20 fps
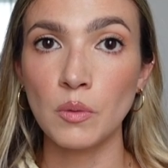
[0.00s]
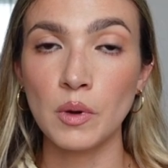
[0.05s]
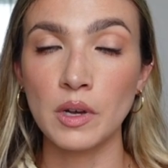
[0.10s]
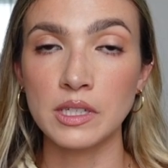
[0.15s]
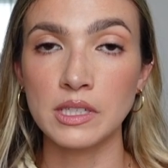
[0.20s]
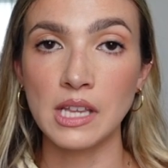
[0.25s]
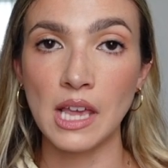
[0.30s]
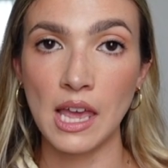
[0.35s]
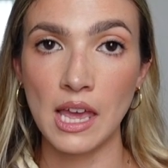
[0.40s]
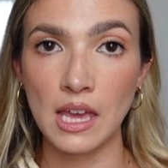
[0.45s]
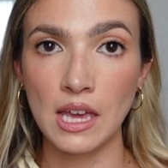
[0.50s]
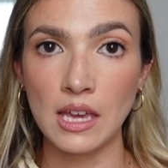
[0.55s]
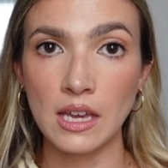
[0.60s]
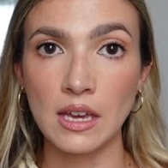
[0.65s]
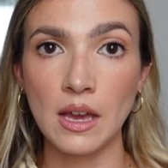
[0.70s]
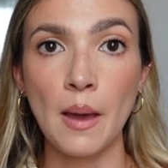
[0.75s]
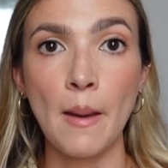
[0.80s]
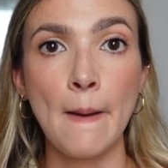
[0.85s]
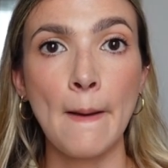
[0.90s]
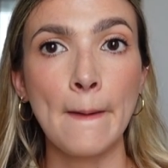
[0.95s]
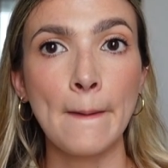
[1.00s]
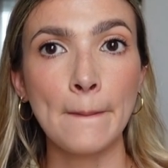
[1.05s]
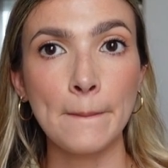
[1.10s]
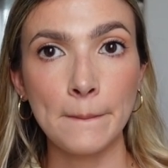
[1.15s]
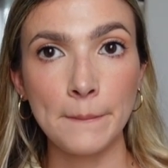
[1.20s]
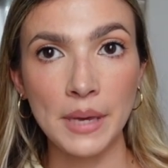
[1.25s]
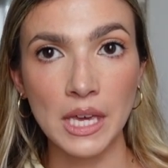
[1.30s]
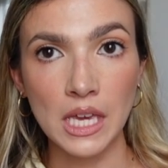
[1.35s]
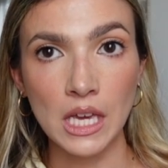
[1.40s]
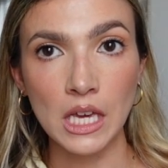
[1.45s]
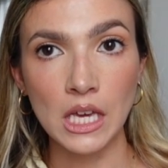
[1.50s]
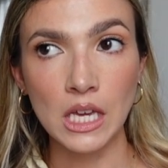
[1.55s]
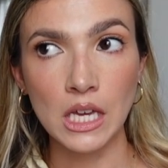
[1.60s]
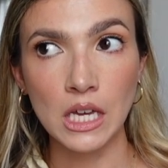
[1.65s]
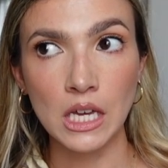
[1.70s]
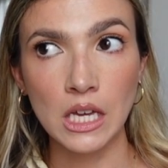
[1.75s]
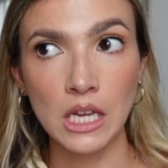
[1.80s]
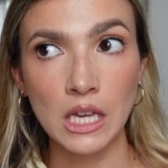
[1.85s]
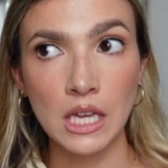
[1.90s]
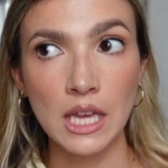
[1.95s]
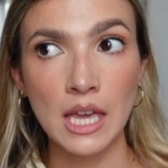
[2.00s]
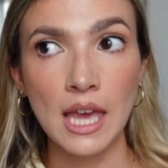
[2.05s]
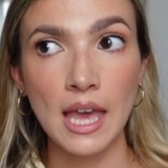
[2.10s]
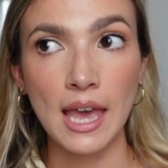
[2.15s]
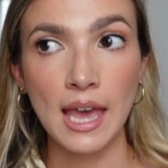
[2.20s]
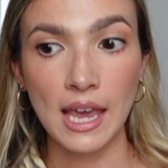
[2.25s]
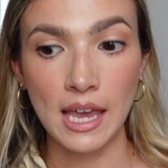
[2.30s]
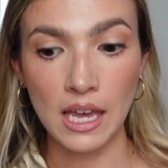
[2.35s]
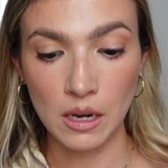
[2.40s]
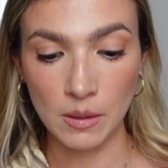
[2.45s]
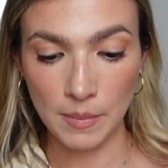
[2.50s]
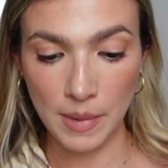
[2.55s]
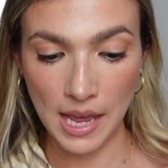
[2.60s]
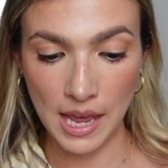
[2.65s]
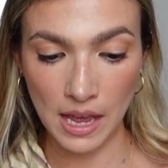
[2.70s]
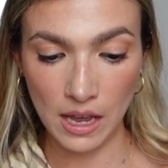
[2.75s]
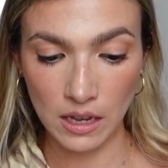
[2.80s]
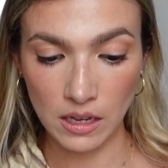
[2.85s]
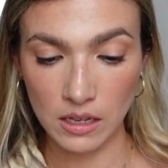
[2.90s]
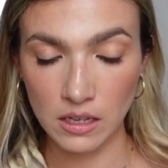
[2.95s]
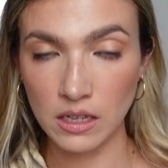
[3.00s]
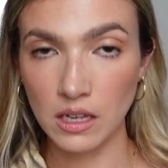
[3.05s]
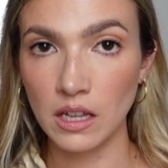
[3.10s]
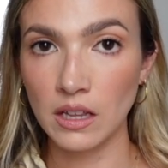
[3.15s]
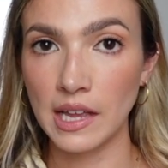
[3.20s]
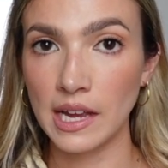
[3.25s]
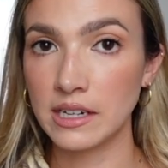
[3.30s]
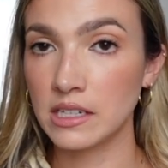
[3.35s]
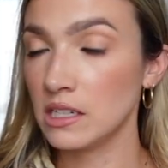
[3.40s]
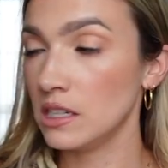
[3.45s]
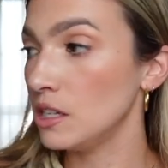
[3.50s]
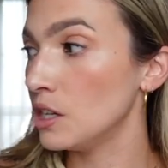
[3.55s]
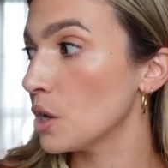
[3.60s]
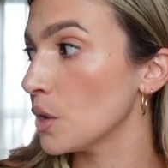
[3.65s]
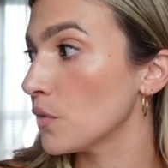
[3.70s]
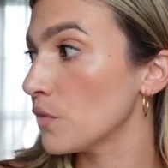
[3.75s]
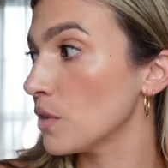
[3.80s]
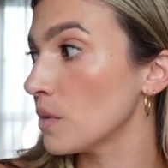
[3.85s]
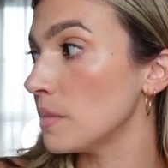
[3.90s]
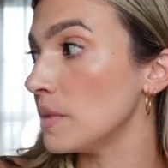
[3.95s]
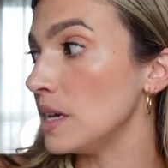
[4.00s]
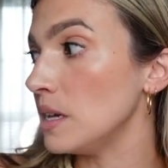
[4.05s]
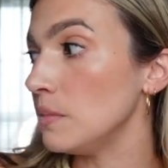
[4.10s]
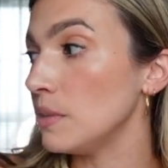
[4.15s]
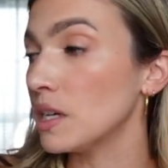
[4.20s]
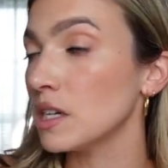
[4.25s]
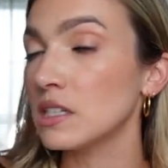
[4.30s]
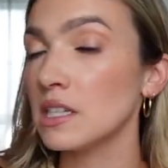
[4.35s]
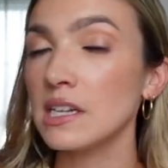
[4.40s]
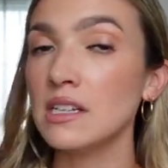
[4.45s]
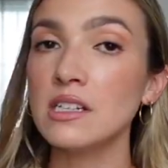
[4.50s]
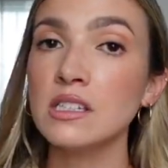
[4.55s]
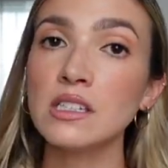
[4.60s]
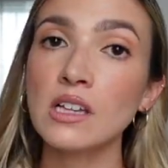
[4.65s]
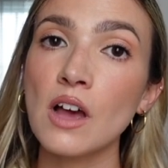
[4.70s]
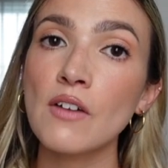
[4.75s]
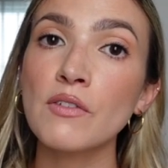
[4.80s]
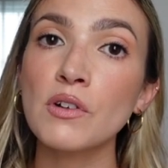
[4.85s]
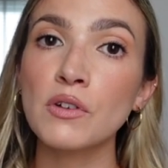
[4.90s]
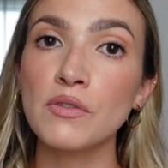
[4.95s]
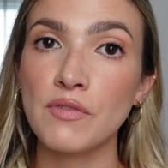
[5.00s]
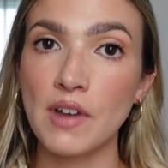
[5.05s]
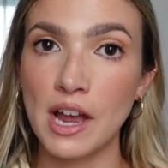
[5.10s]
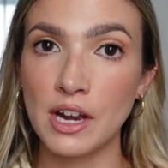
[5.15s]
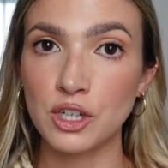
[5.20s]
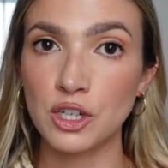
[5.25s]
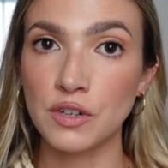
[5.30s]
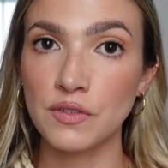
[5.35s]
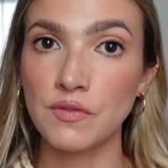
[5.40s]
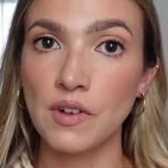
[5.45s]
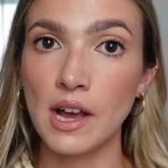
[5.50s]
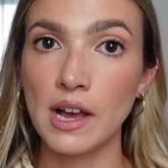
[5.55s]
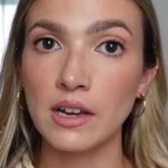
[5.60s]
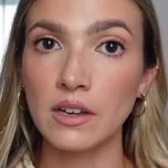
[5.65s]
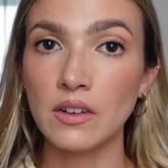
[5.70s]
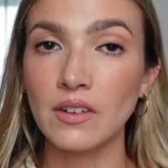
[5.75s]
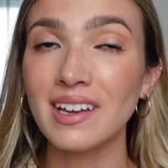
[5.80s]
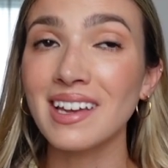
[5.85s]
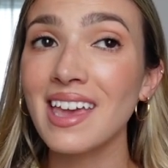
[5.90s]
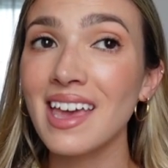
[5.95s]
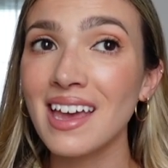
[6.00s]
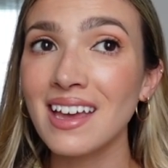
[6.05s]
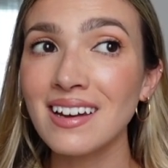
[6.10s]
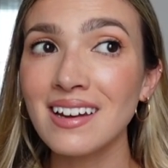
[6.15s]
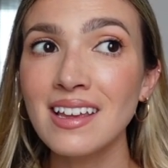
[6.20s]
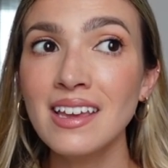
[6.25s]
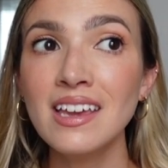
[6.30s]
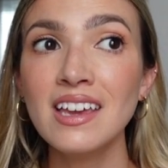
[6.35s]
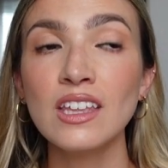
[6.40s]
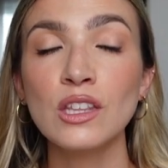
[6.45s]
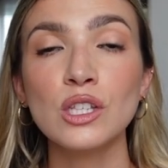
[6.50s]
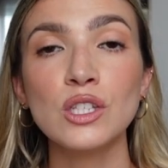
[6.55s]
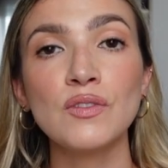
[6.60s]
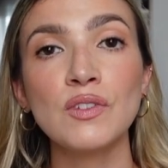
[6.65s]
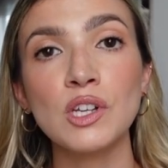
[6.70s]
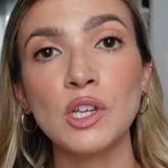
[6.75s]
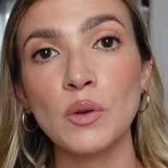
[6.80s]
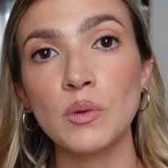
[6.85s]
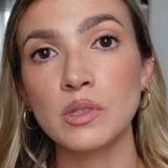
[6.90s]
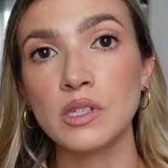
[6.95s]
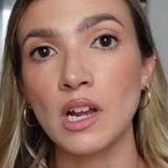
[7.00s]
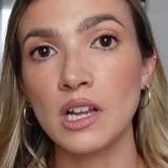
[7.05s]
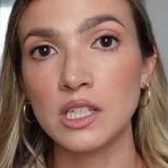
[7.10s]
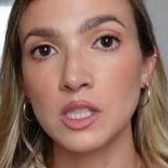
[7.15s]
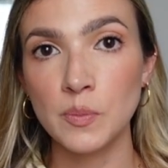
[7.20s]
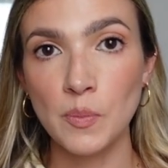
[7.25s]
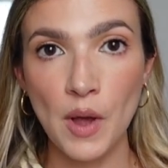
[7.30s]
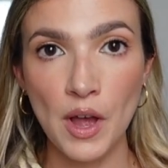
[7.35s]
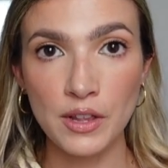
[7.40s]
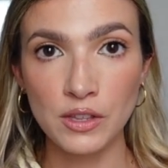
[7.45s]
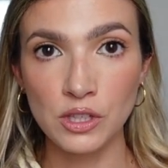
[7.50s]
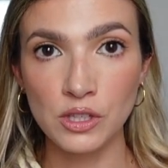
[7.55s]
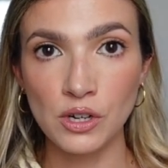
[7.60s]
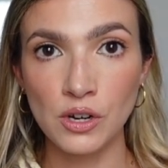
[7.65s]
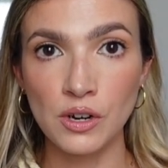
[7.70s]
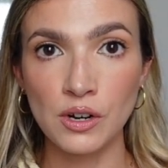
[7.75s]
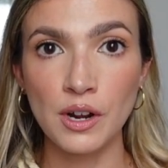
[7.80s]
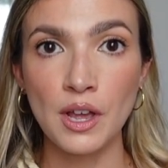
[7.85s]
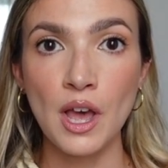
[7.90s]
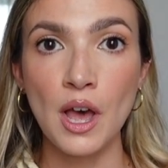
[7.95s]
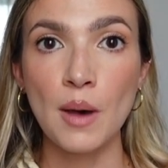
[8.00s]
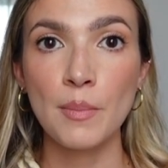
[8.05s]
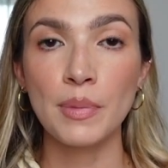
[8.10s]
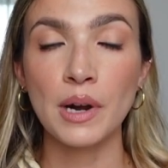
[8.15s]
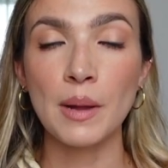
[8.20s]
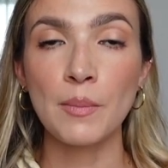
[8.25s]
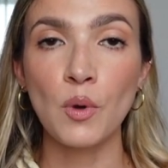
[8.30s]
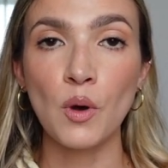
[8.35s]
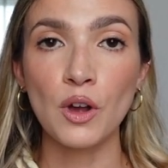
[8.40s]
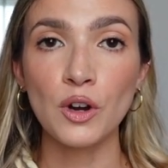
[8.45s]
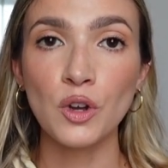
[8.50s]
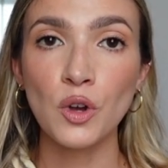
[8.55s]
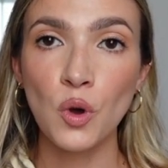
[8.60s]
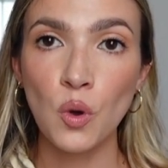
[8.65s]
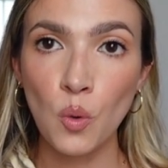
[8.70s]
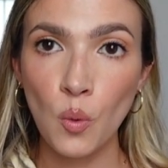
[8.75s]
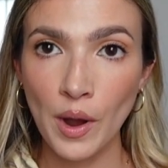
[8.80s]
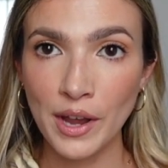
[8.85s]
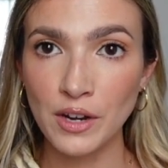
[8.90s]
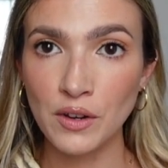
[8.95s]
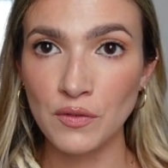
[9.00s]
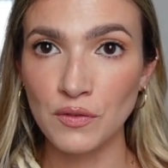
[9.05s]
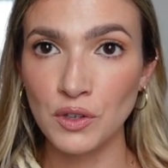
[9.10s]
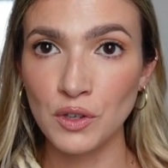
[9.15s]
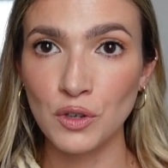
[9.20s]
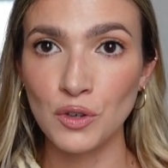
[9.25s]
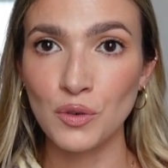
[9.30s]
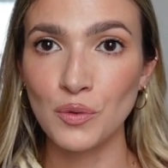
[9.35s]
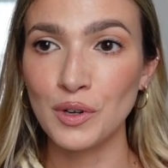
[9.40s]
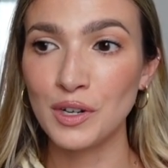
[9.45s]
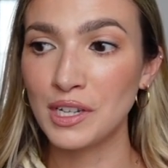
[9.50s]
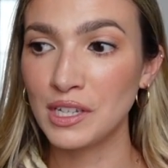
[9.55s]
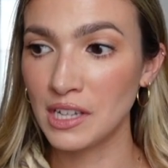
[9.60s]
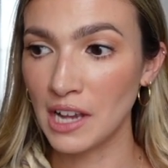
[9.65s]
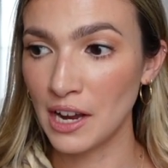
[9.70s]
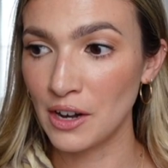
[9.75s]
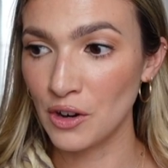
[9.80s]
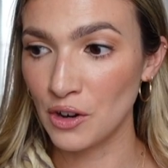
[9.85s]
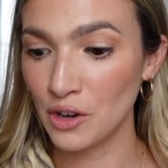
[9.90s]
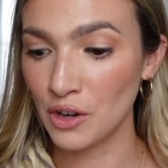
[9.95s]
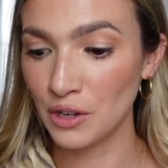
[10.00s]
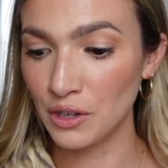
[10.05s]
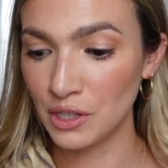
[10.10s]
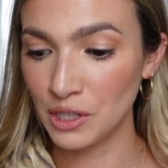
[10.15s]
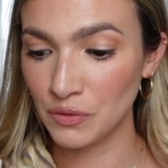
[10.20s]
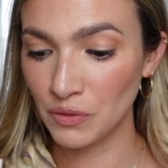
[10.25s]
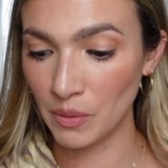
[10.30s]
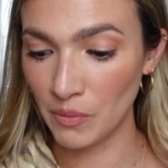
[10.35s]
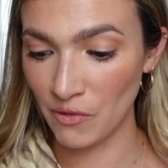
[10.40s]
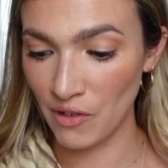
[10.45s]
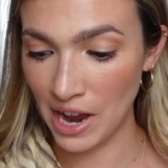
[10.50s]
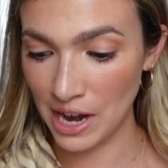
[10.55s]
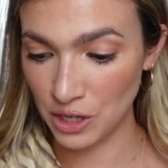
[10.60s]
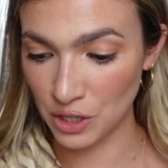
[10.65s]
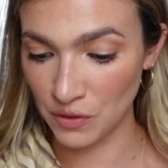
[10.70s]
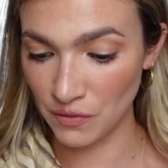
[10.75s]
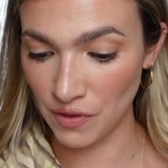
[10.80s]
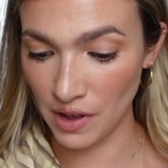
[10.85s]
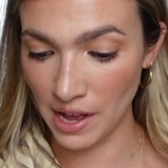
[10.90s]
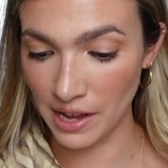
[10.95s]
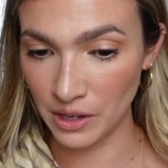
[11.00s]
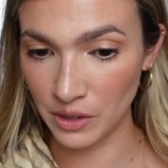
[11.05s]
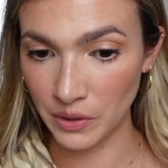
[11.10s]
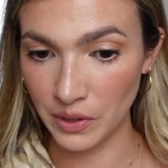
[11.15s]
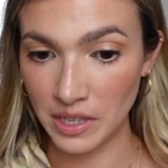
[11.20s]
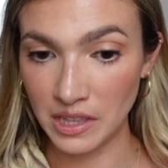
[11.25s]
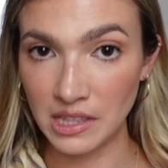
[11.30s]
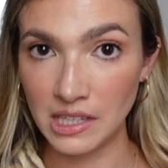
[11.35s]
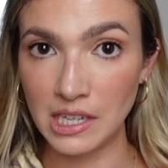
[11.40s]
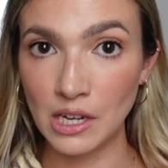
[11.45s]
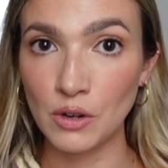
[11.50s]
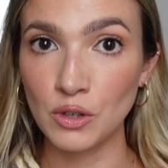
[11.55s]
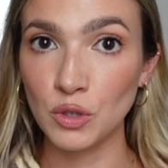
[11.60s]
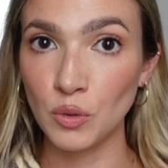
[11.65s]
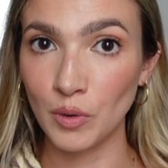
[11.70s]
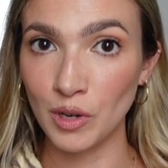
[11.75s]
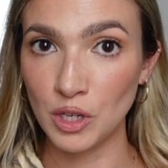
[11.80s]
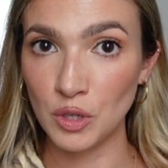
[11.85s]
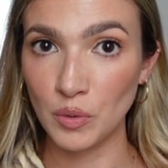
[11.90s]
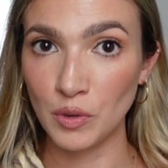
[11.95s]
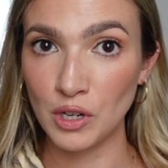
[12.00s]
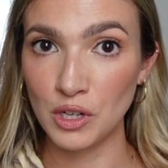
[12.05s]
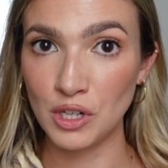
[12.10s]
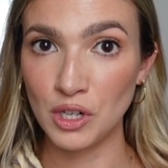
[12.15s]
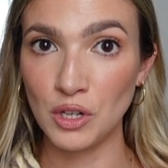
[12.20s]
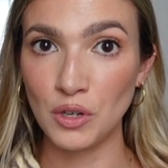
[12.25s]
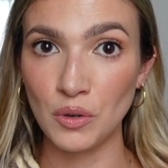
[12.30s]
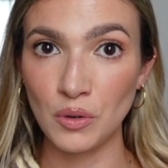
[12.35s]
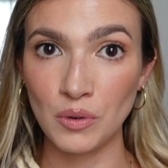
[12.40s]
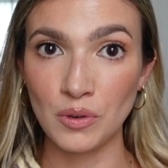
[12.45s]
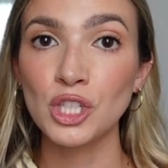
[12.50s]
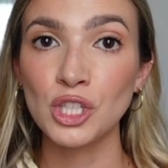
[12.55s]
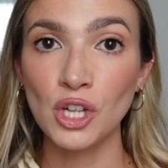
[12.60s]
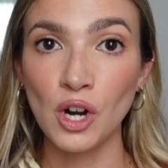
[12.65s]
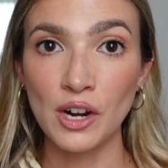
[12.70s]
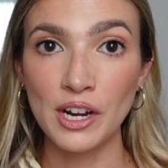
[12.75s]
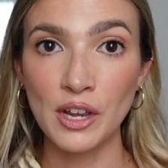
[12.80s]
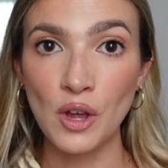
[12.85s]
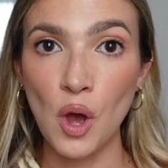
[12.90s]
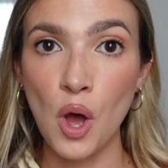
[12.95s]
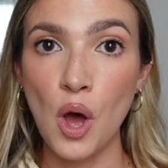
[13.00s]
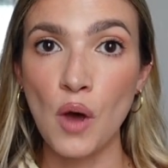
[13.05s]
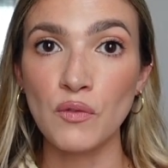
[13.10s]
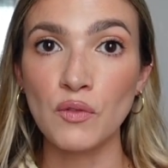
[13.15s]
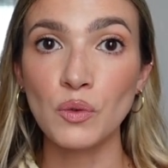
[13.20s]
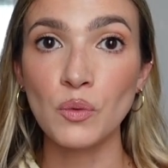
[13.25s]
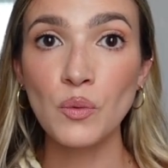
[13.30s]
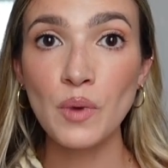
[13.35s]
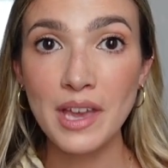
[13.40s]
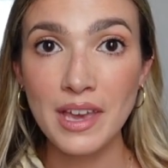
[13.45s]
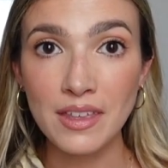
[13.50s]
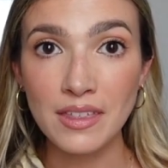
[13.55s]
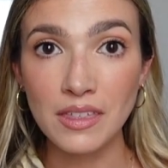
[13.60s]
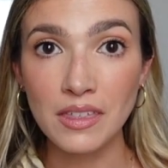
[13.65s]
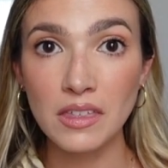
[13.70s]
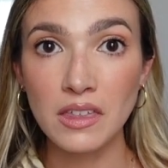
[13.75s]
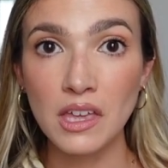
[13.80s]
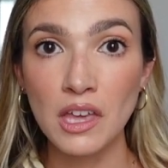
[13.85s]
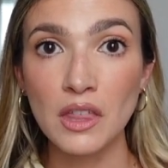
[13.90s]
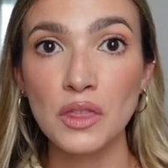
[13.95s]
was a big handbag collecting year for me because I discovered Fashionphile. Again, this video is not sponsored, but I bought quite a few designer goods from Fashionphile in the year 2022, starting off with